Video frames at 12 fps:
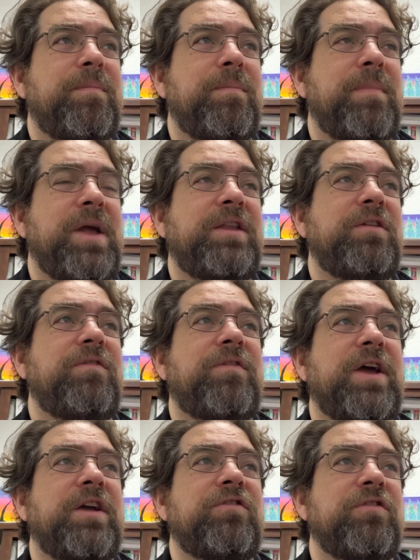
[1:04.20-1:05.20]

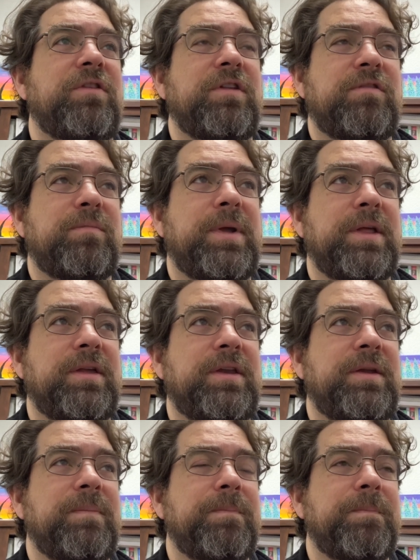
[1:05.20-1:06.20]
manufactured this
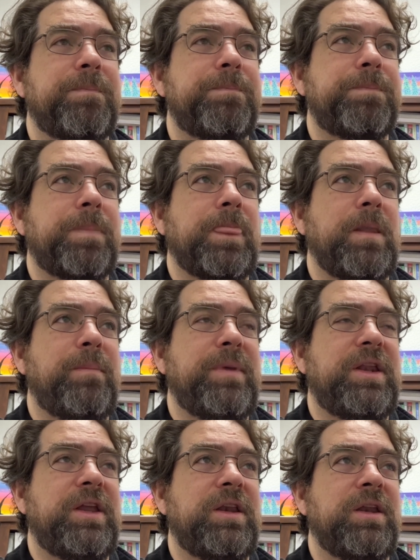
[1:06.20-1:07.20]
melody.
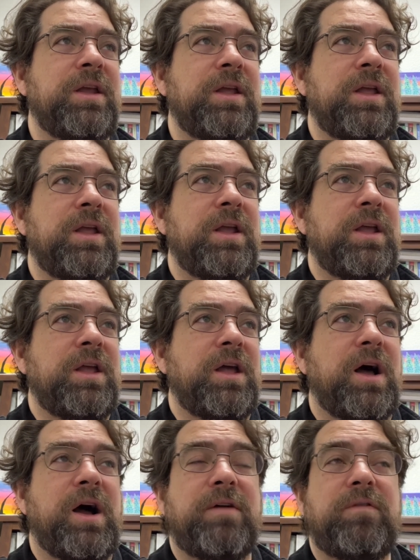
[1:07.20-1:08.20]
Meaning,
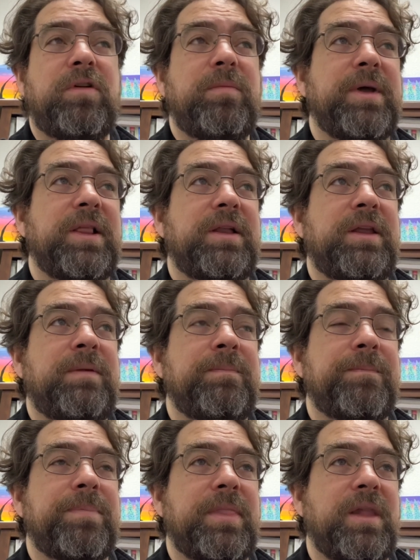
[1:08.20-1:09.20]
I wrote a melody,
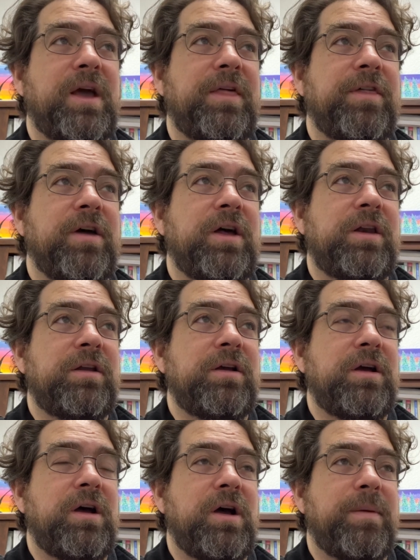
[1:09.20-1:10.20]
I thought
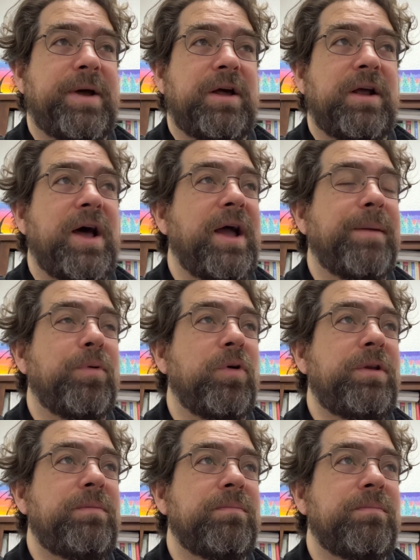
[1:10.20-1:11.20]
about a high
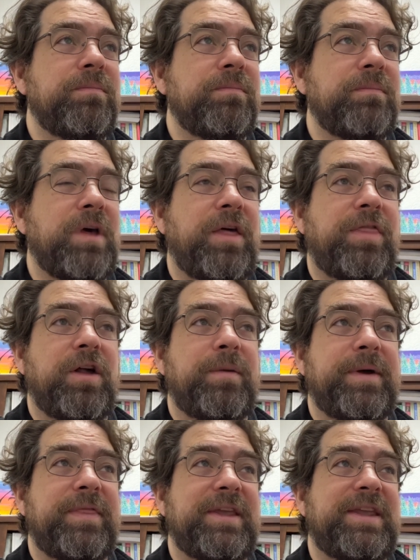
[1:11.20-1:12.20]
point, I thought
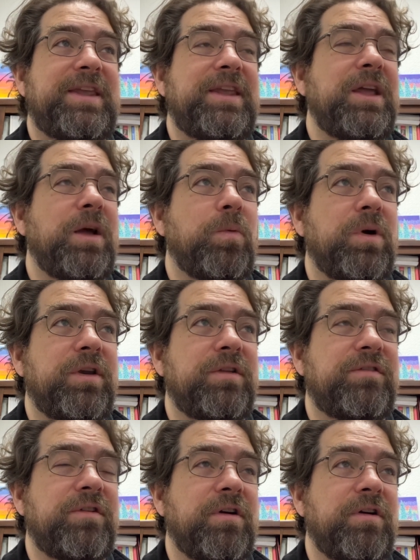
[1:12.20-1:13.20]
about the key I wanted to
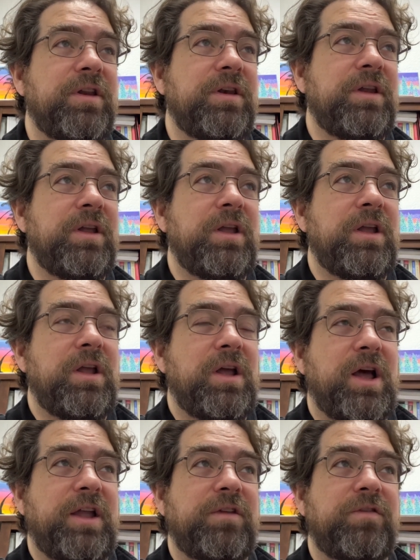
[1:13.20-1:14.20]
start in,
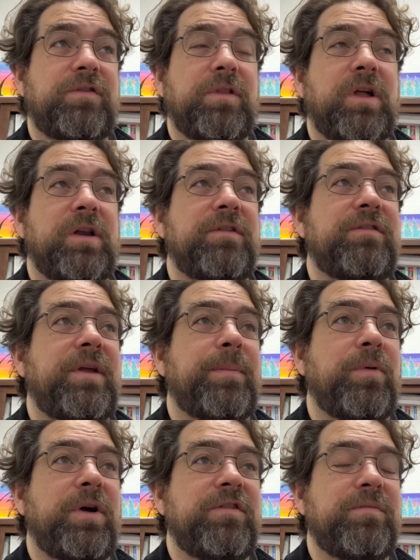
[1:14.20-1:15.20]
I used a lot of
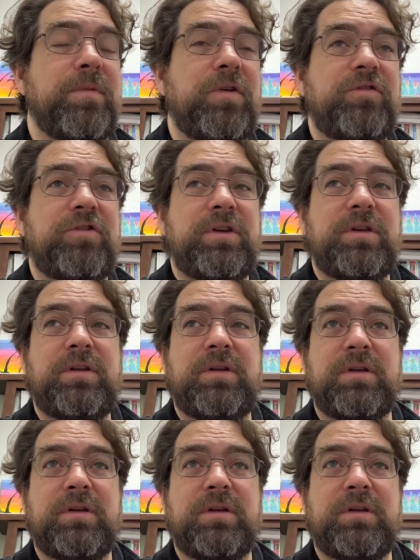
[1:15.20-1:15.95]
stepwise motion,